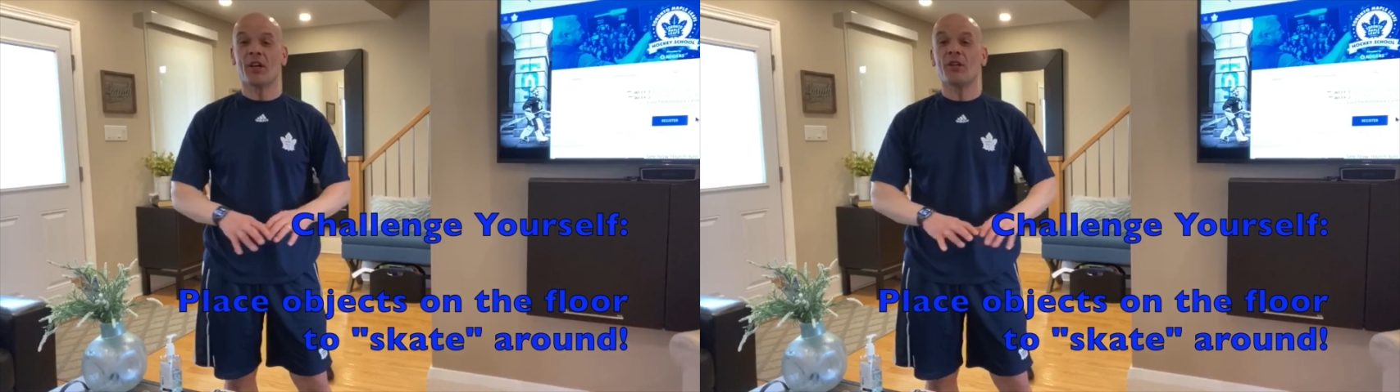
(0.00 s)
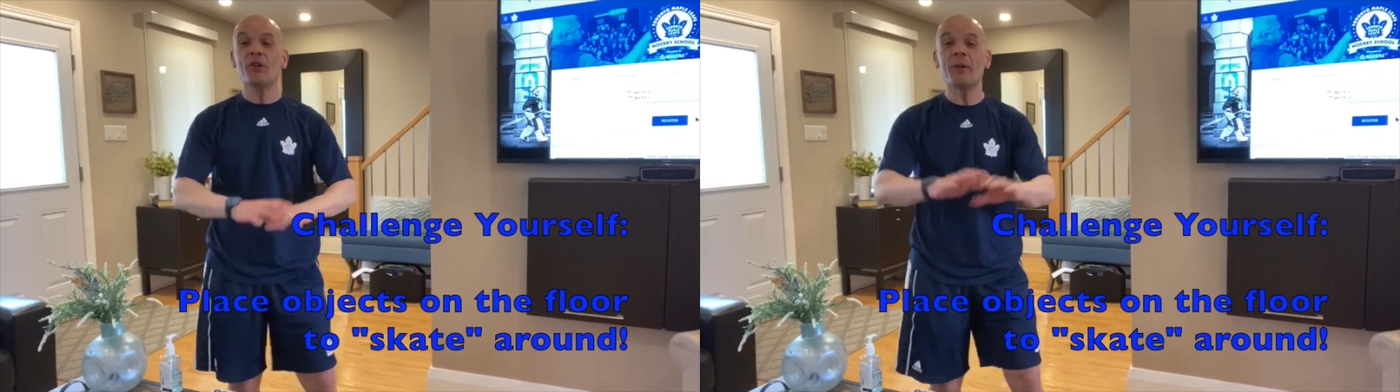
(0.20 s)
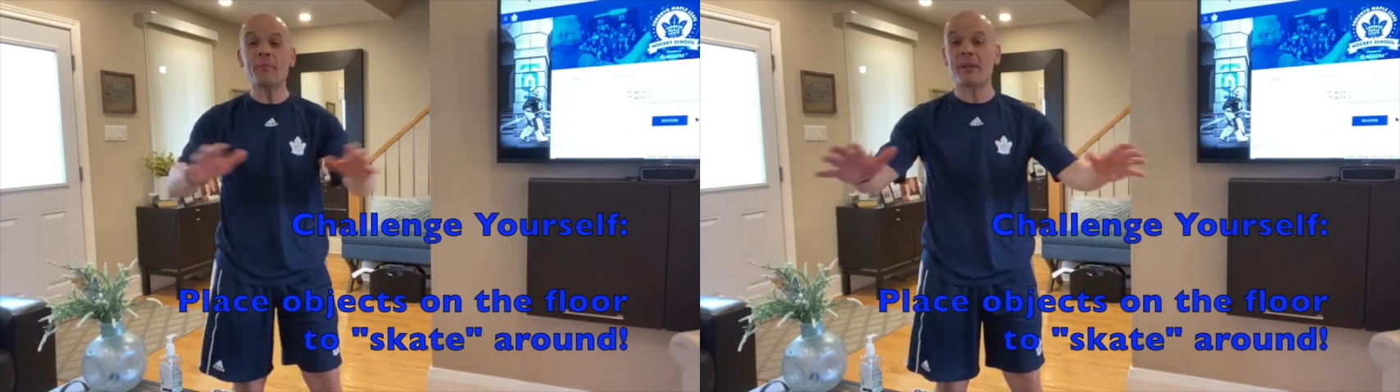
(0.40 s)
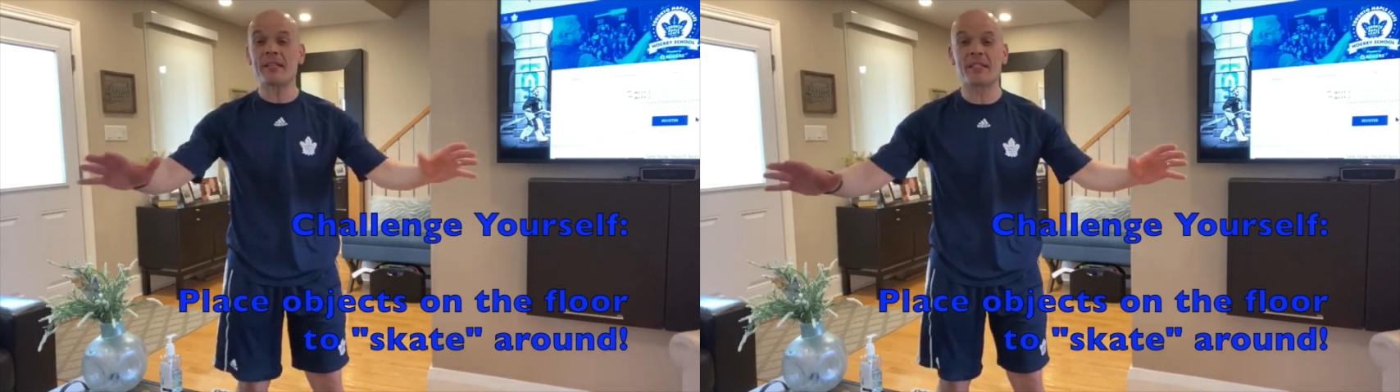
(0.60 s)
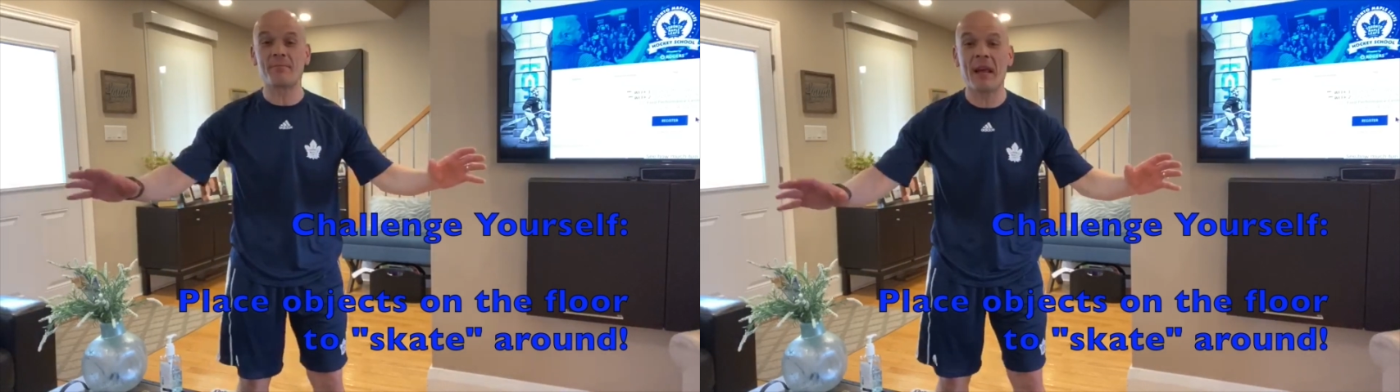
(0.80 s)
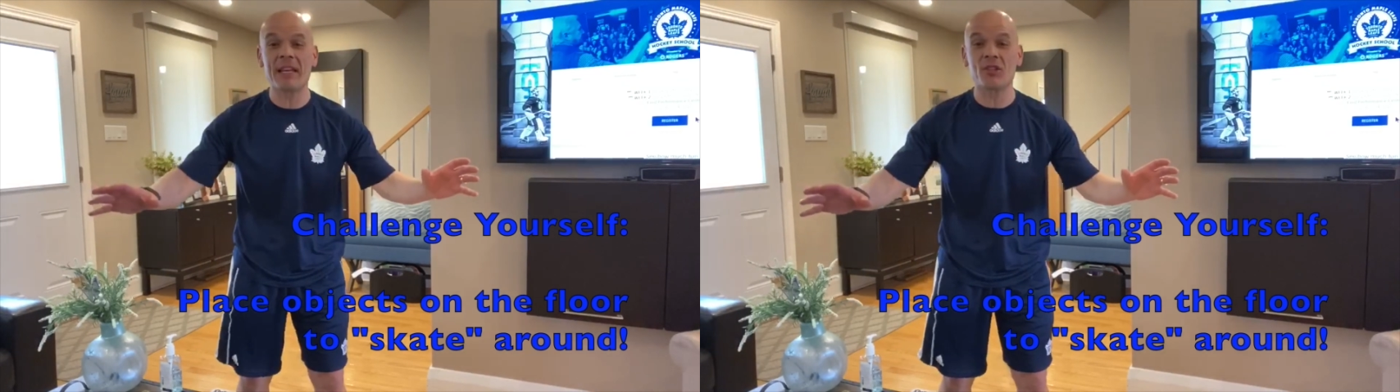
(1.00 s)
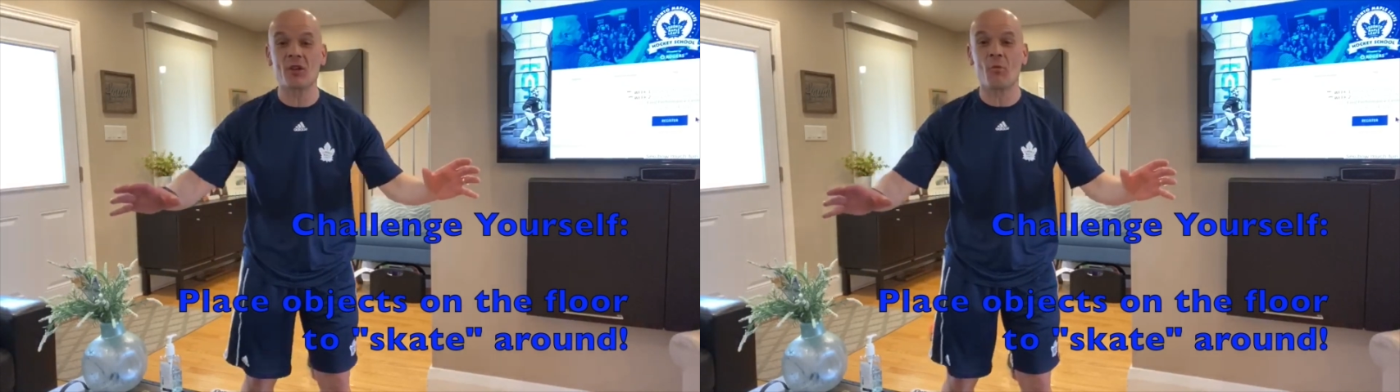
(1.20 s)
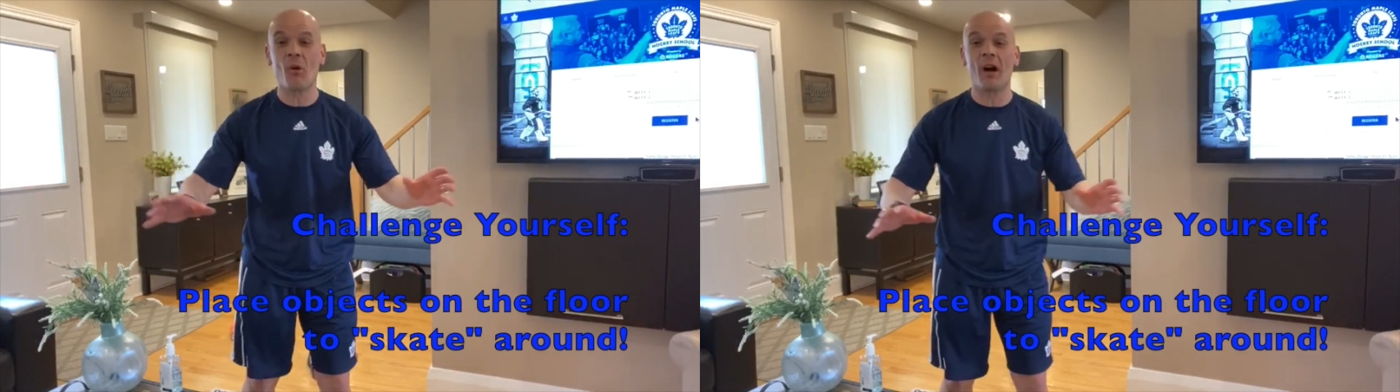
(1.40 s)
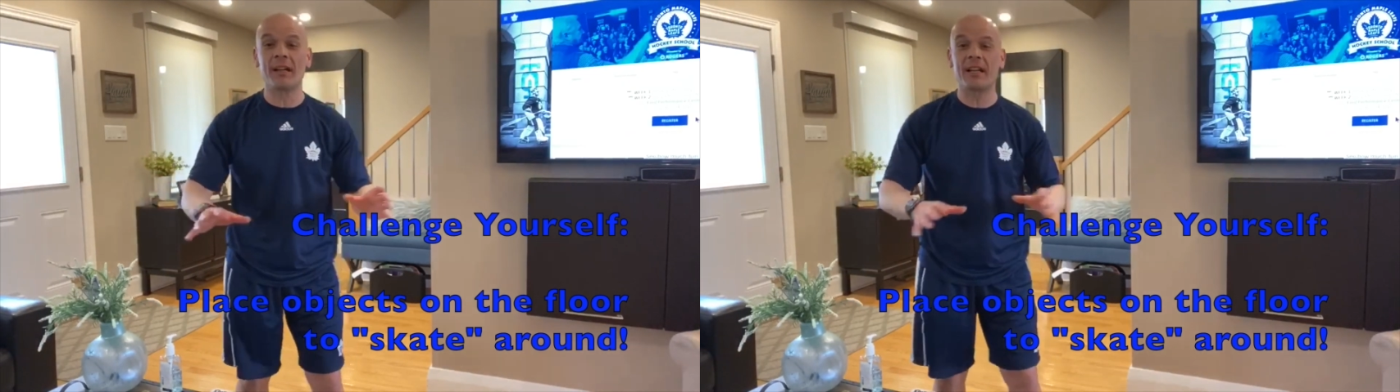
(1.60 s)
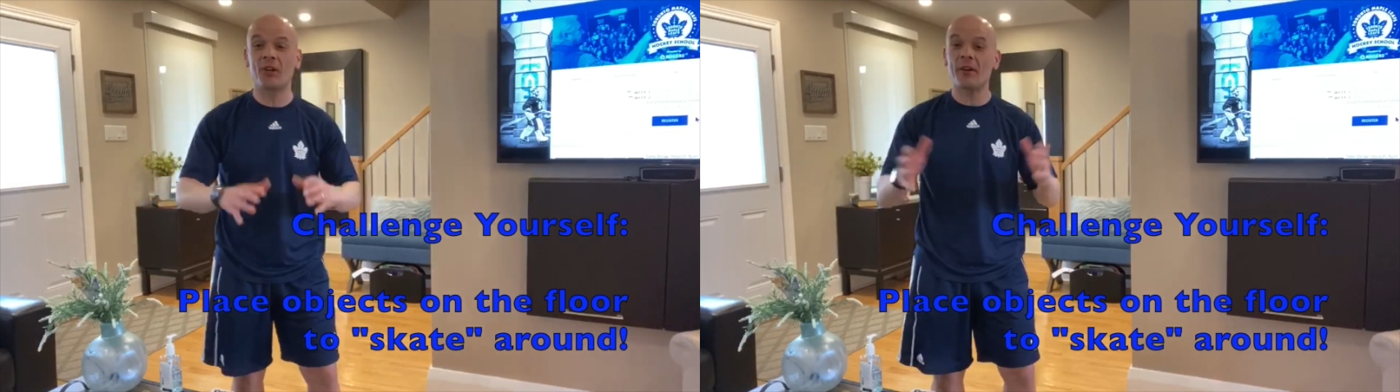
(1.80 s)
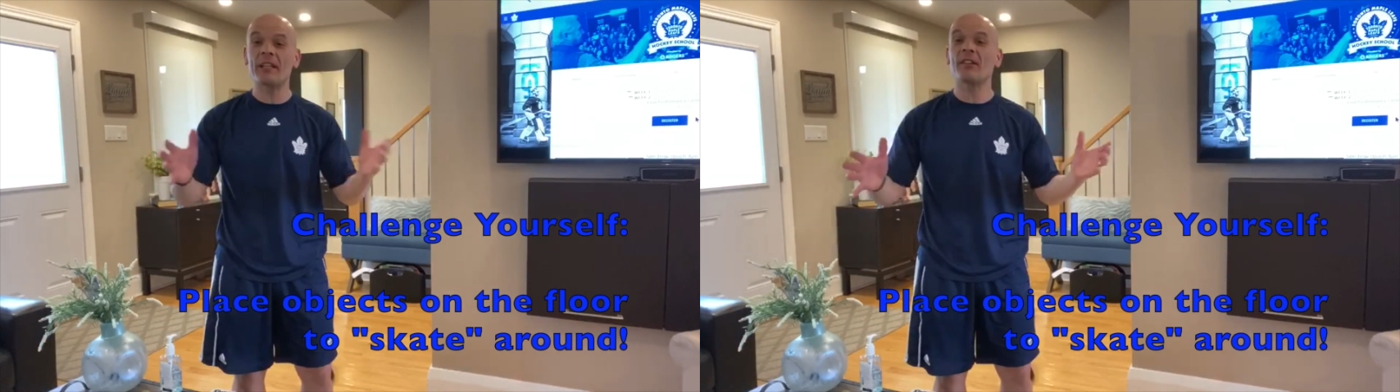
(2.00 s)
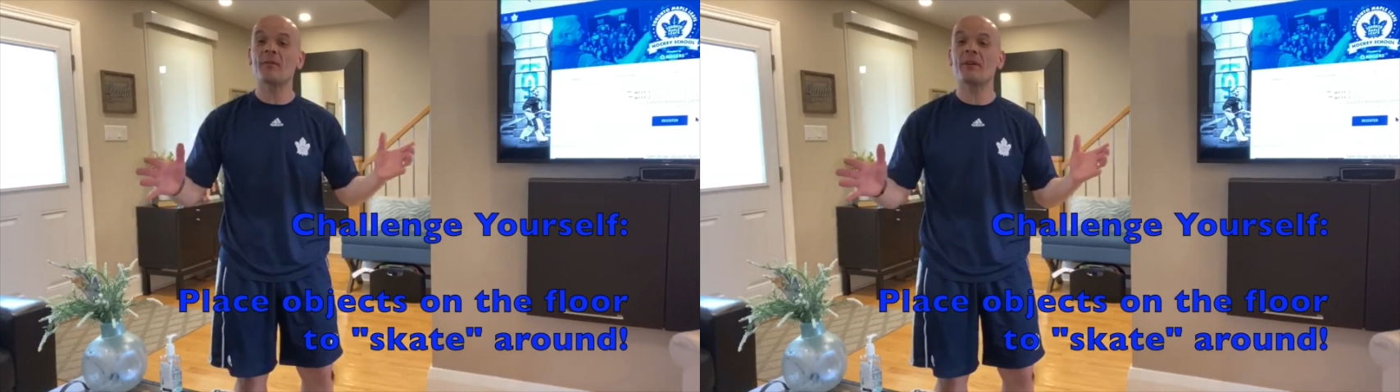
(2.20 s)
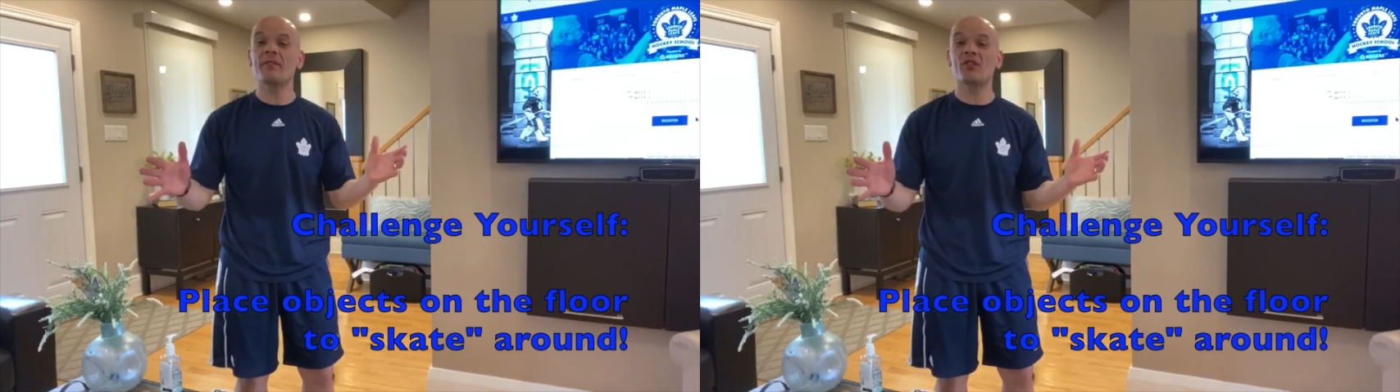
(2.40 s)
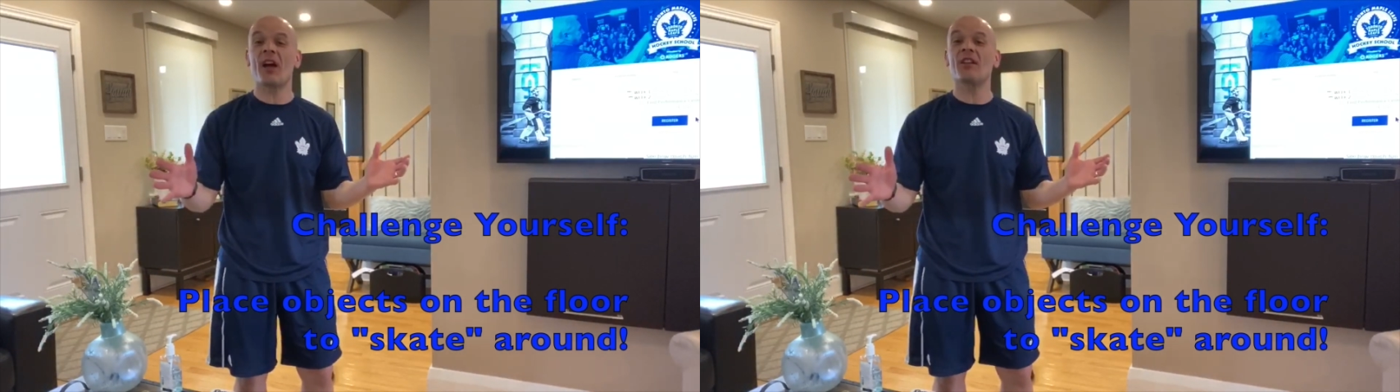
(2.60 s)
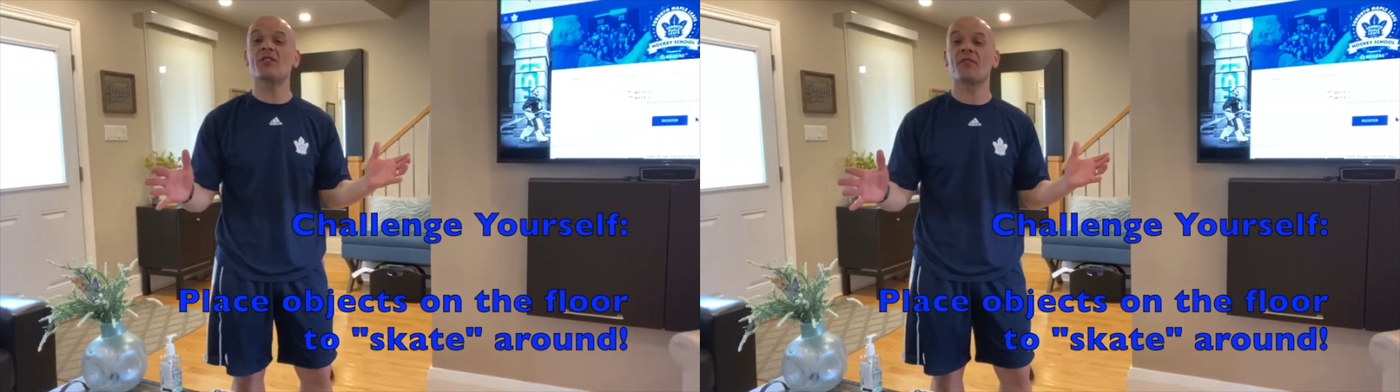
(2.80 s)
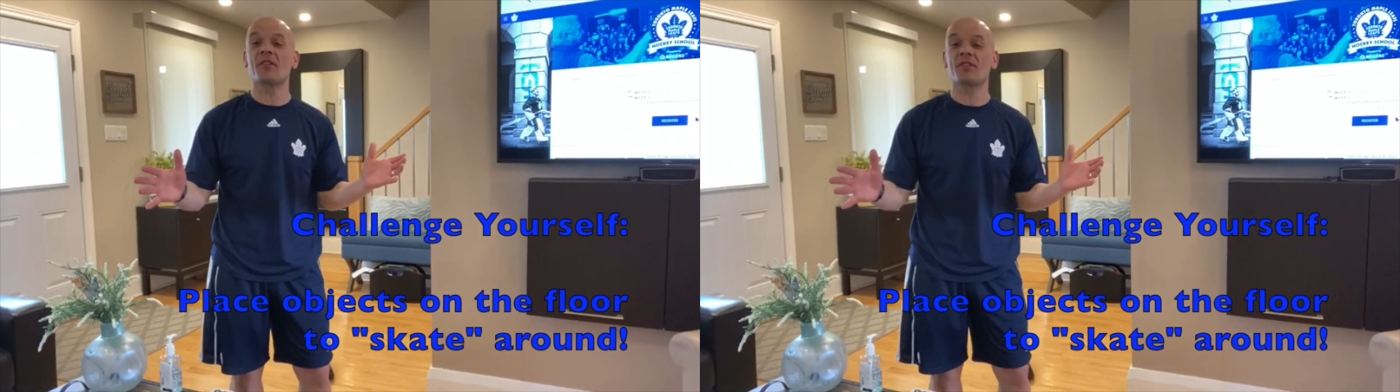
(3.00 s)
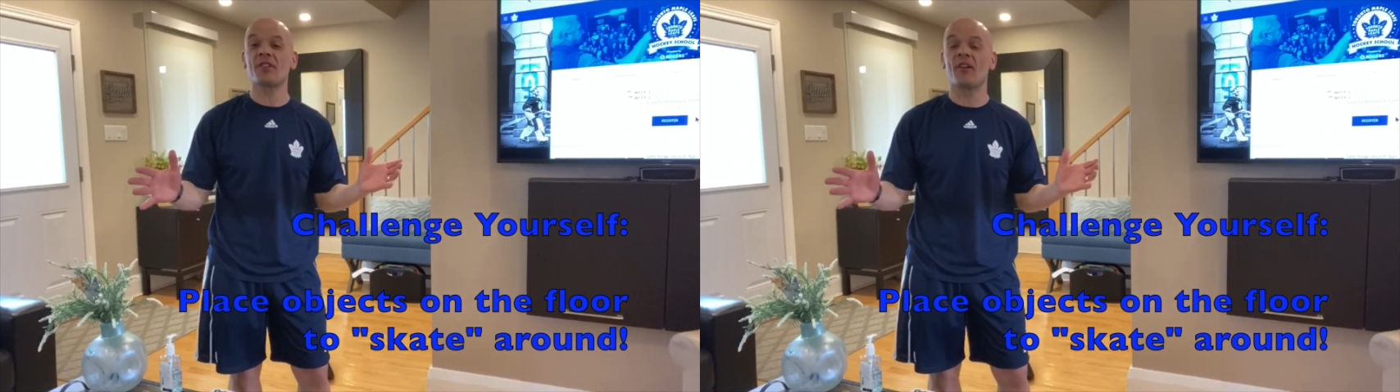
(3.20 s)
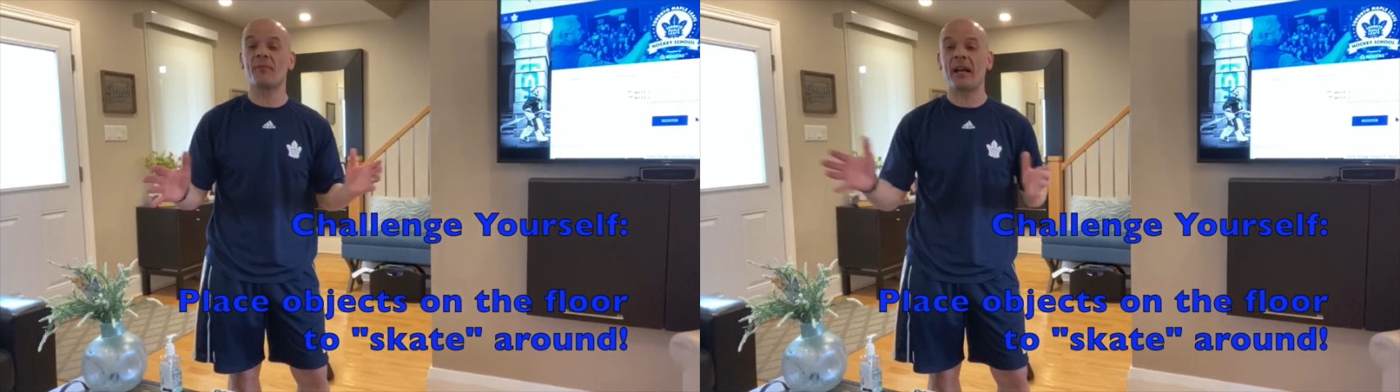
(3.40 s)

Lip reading: You can place as many as you want and create a little bit of a challenge for yourself,